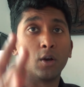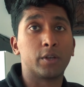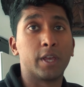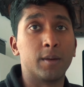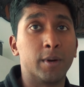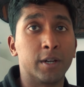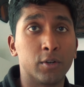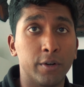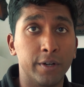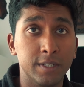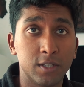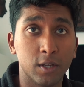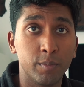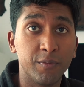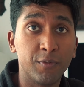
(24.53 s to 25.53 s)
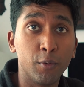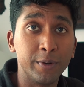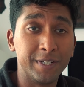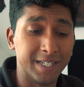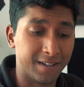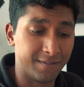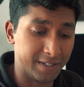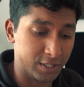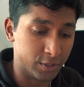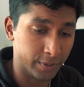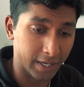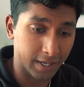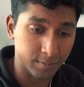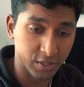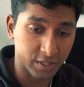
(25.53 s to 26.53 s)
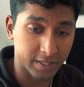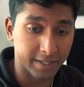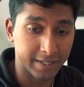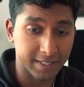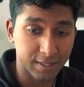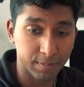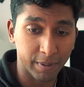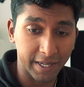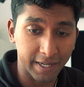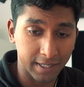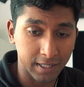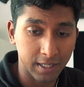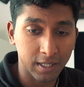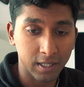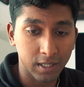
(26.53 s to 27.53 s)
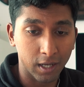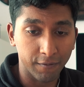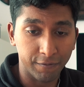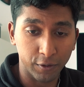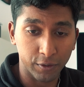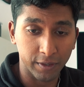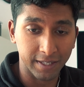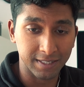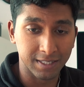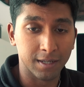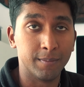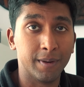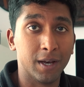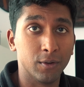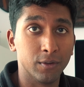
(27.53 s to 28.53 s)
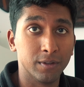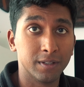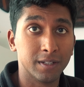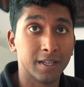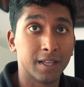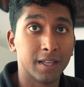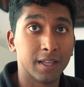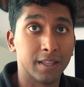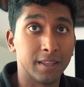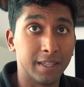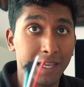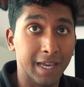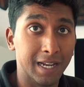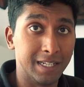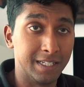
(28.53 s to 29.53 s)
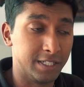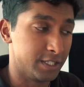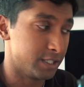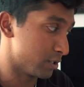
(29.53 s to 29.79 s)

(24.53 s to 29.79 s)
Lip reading: Okay, my cronies, so before we dive into it, I'm just gonna explain a few things about the LED